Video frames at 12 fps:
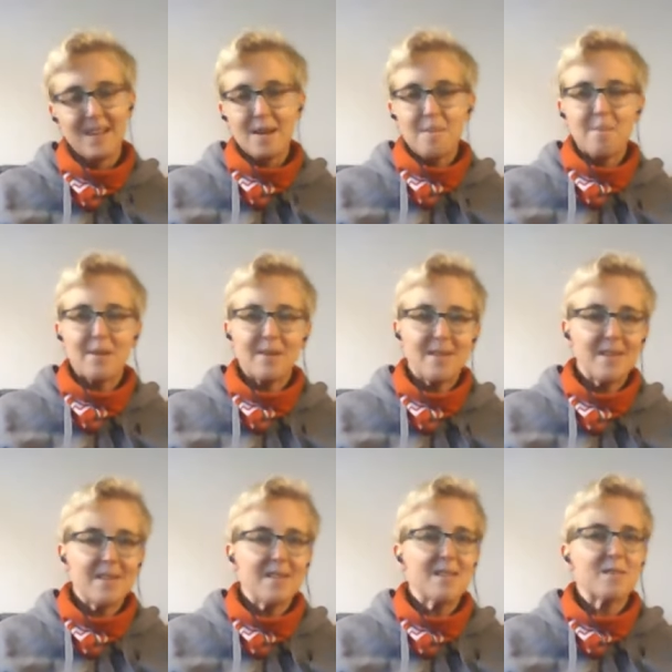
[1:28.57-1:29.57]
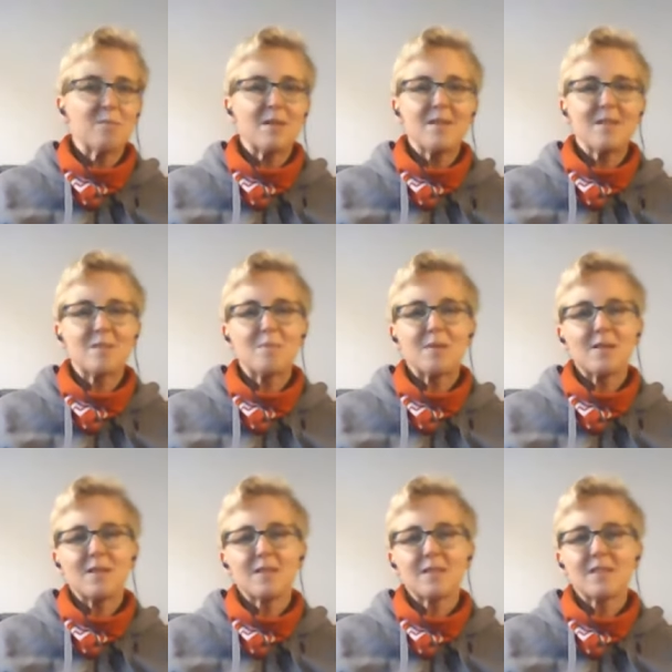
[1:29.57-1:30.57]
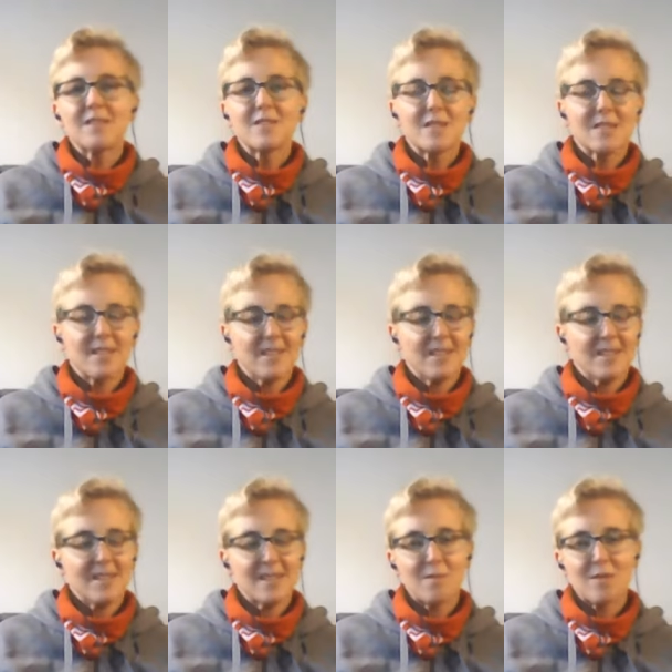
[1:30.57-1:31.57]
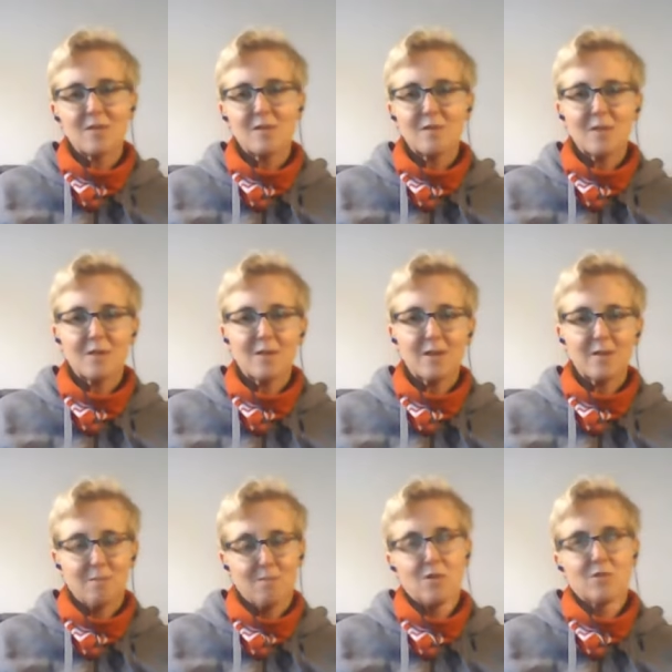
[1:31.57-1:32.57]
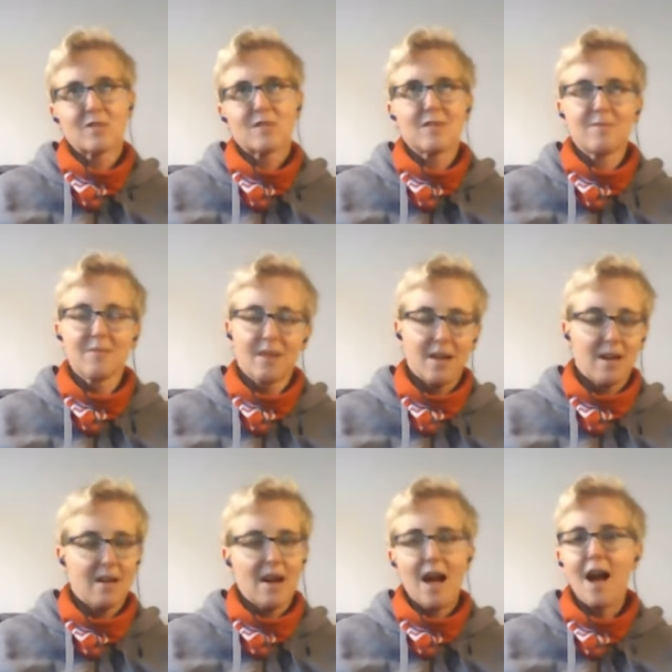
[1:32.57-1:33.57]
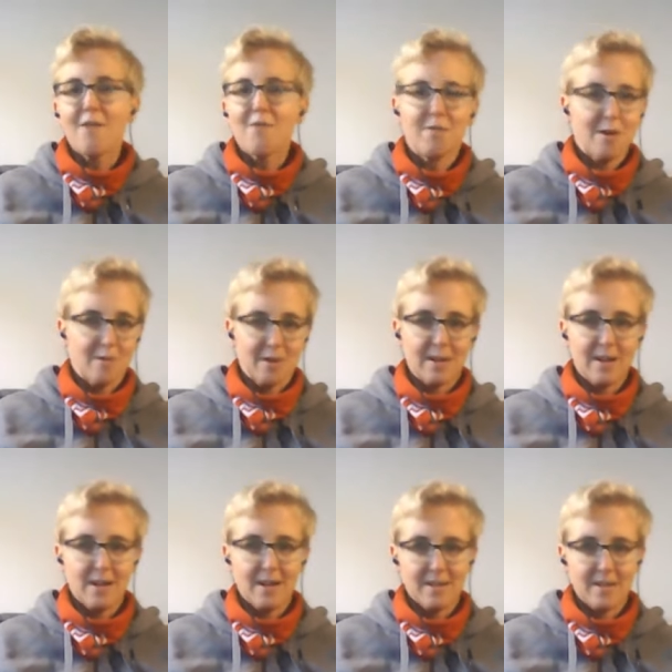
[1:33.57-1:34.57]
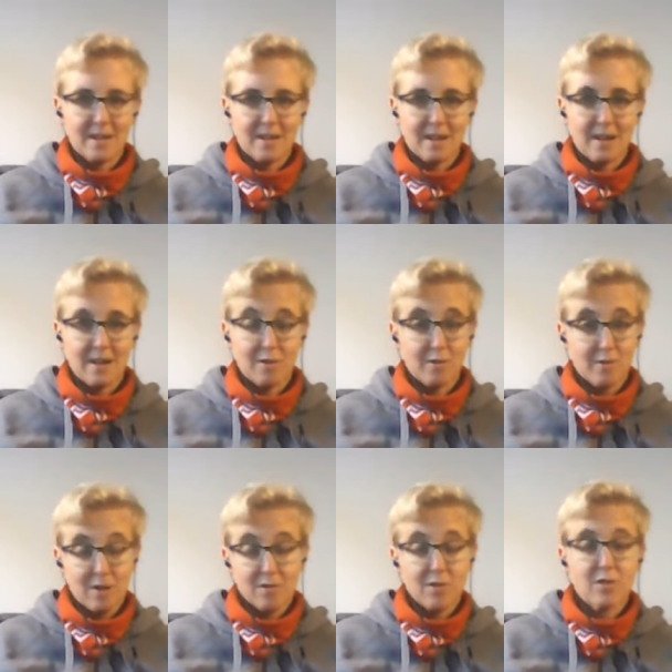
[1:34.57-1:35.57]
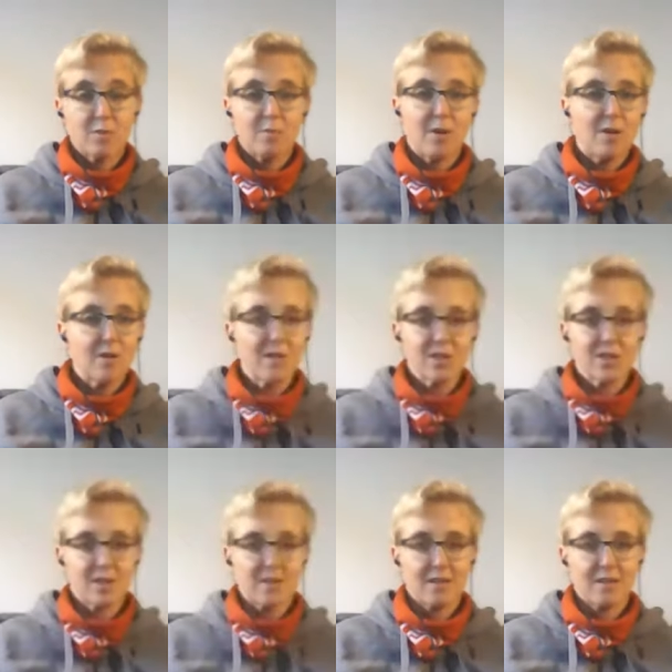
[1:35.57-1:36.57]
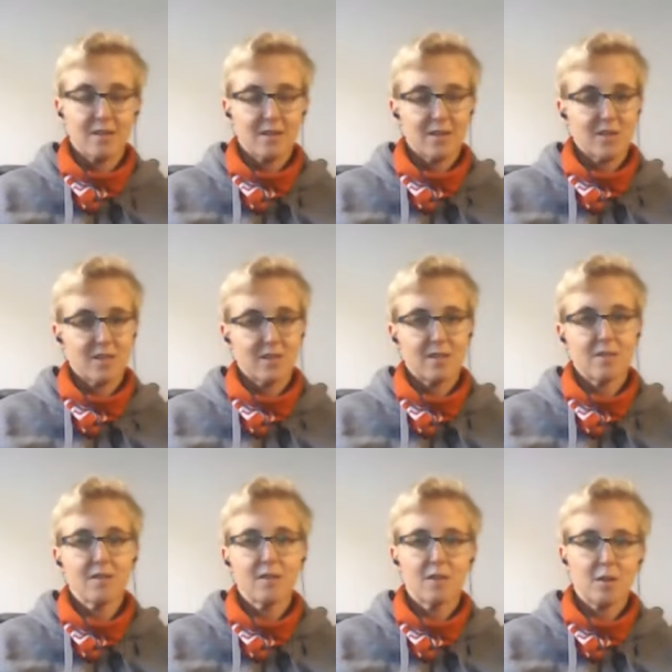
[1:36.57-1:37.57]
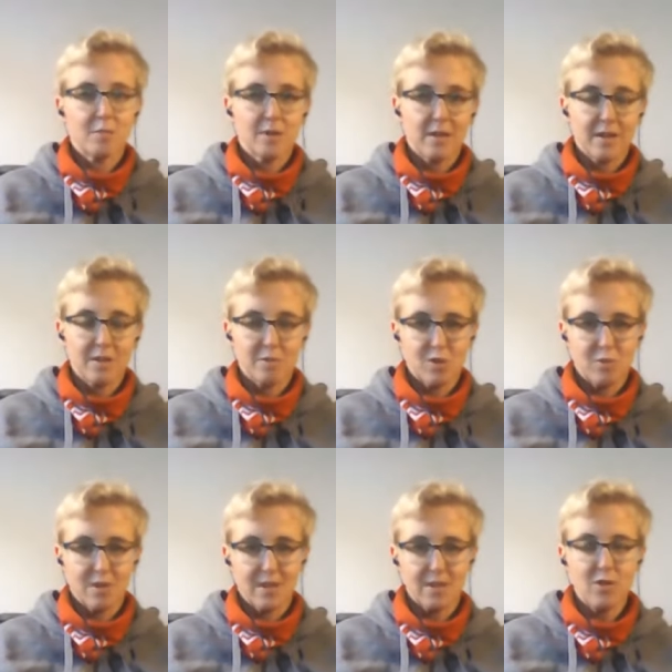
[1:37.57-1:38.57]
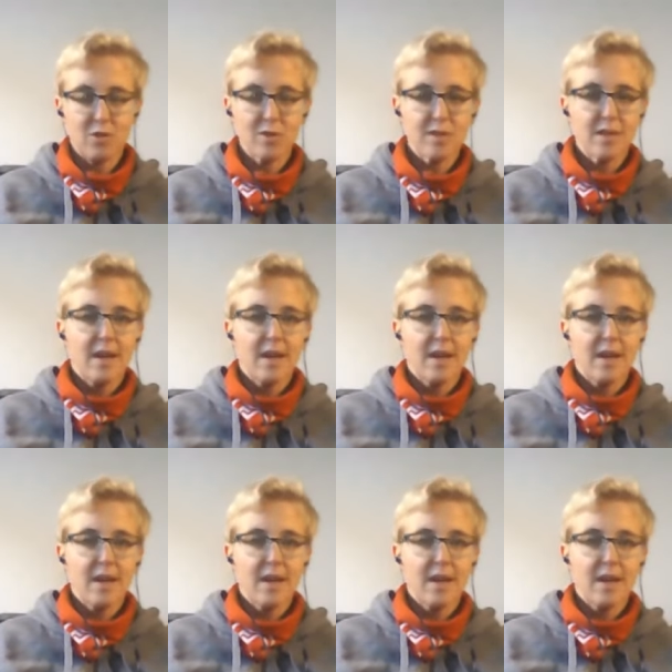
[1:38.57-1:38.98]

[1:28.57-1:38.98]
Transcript: please, please, please understand that most of our, most, half of our clients are, are, are not Polish and English is the only common language we can use.